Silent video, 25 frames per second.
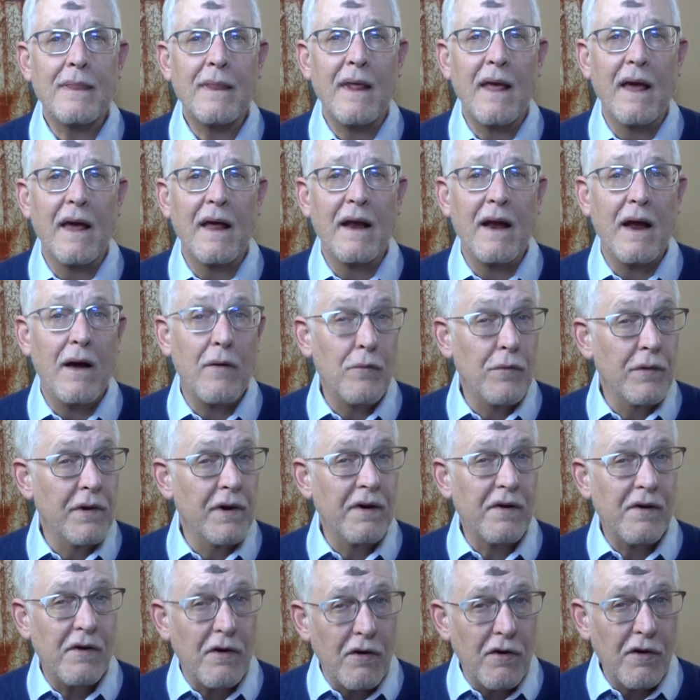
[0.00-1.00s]
And I would
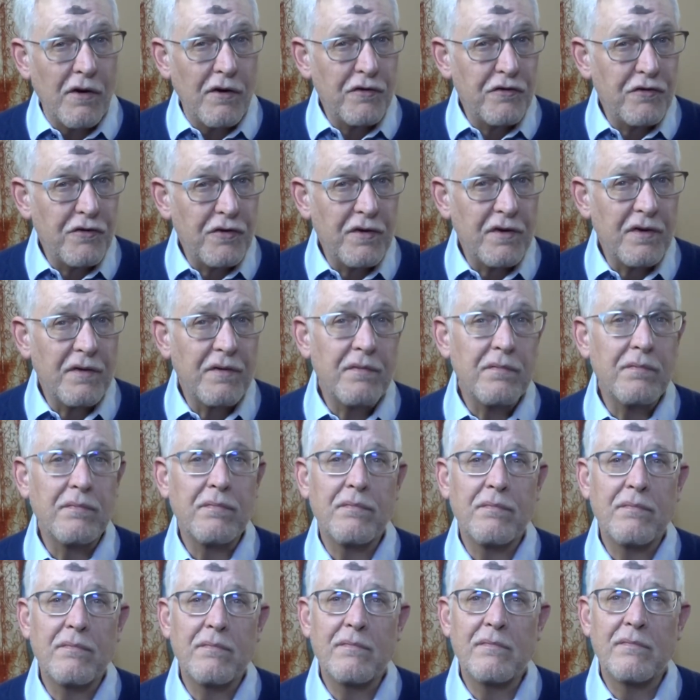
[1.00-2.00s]
encourage you to
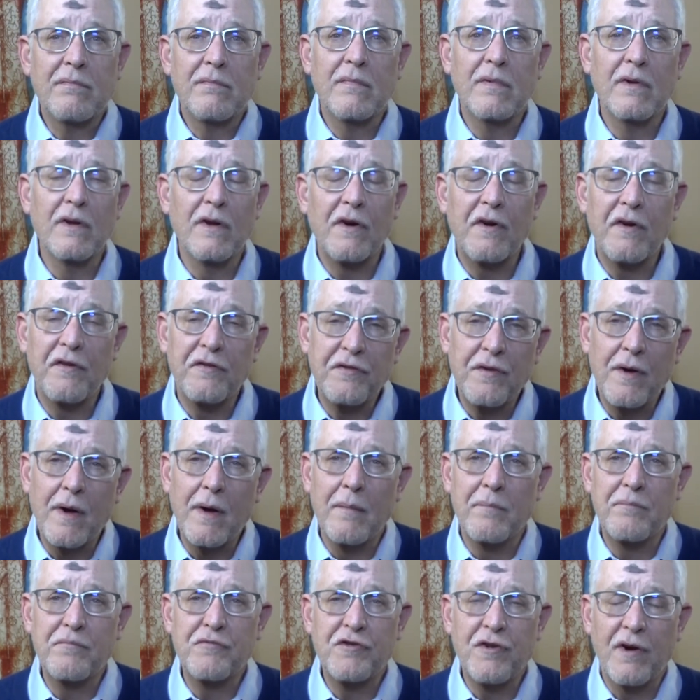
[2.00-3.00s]
look us
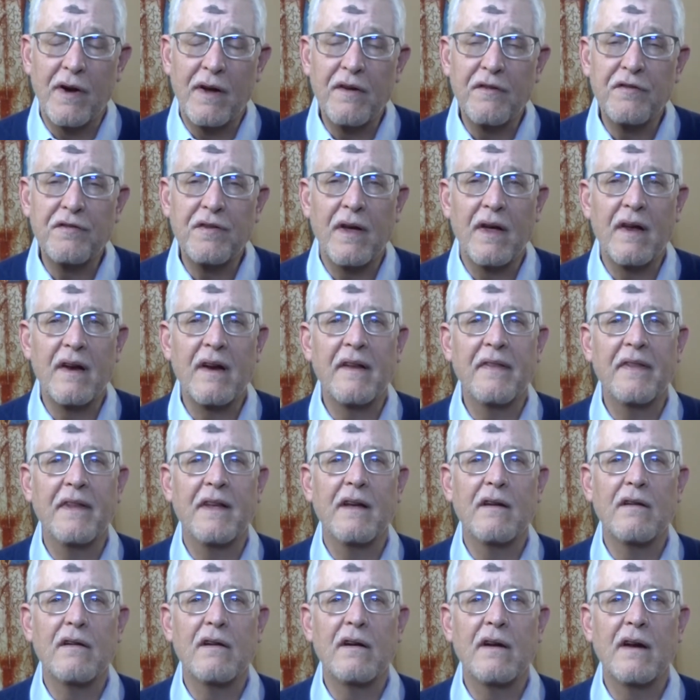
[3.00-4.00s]
up. Check us out on the
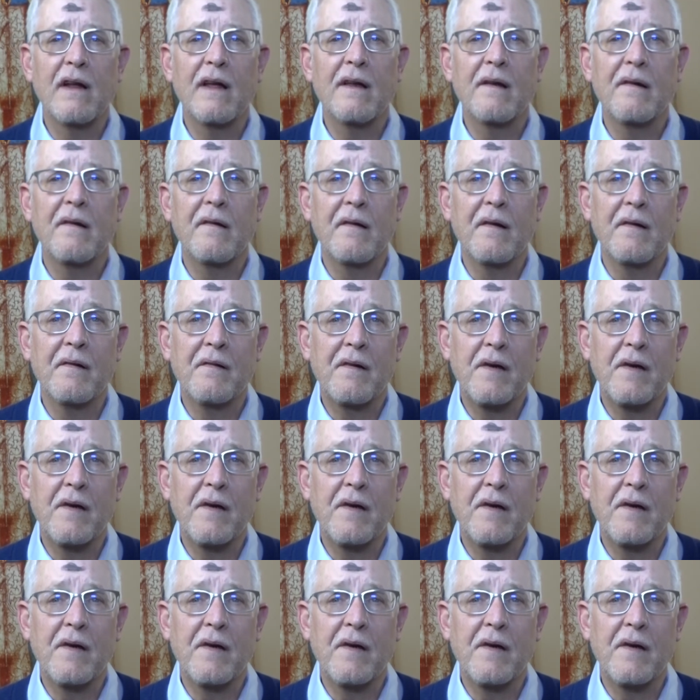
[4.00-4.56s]
internet.